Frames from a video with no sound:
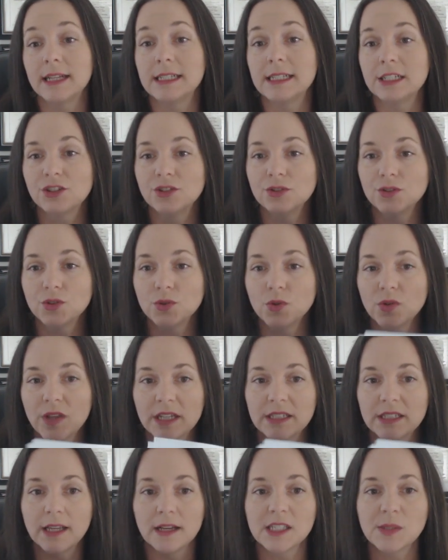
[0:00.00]
additional tool
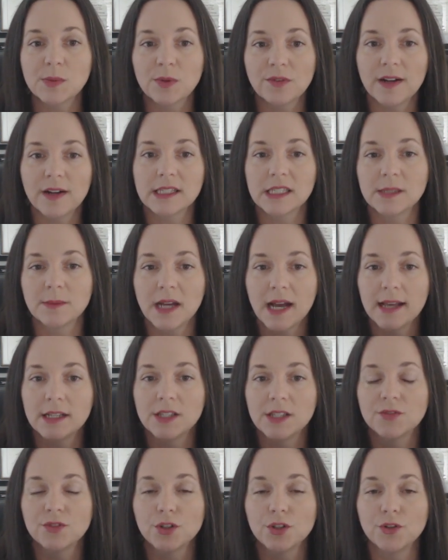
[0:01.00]
that does provide some
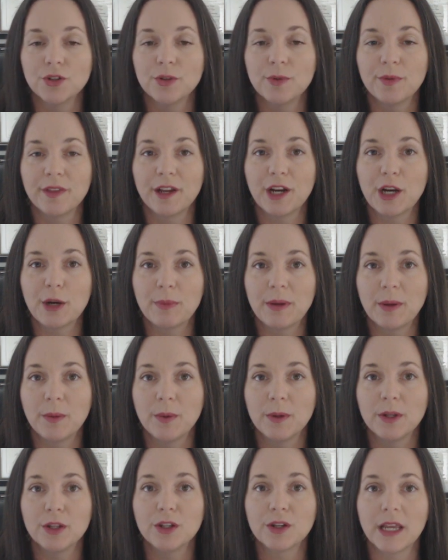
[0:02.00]
guidance for group therapy
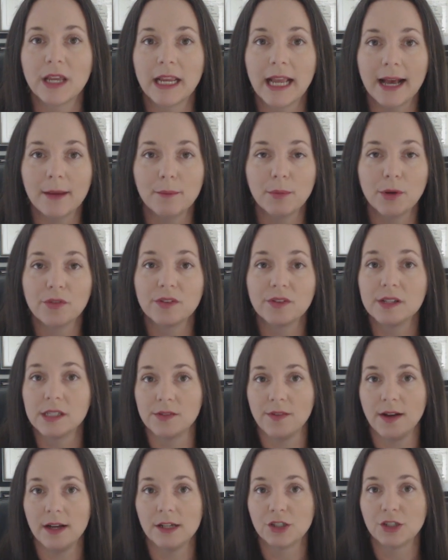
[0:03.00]
when looking at both
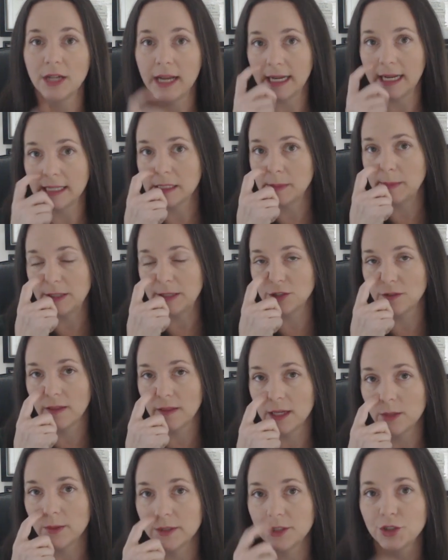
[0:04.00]
dysphagia and speech and
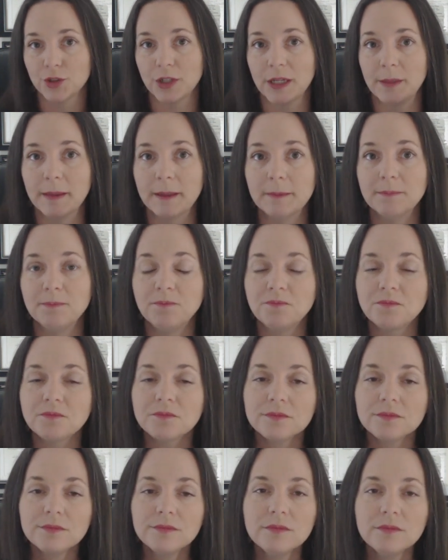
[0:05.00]
language treatment,
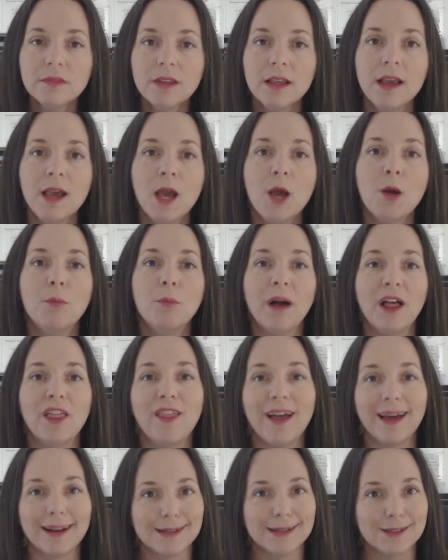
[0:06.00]

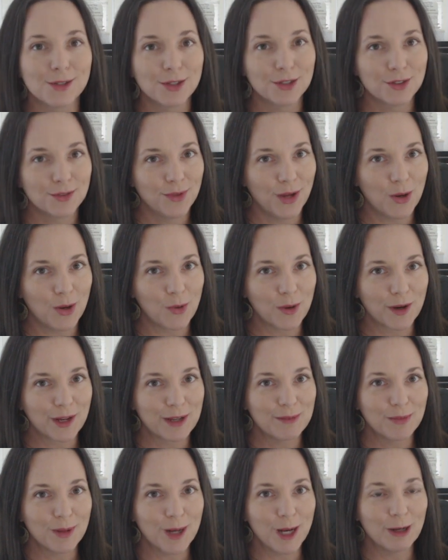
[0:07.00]
but that is a work
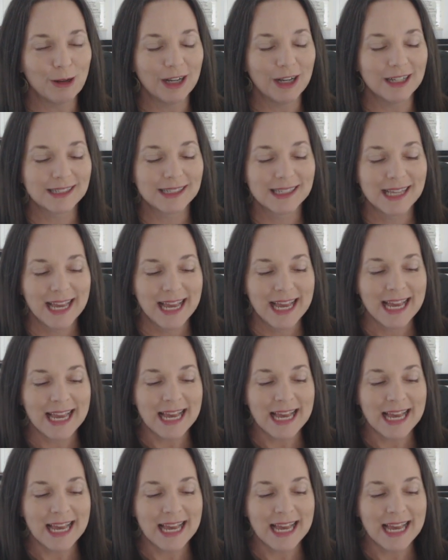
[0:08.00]
in progress.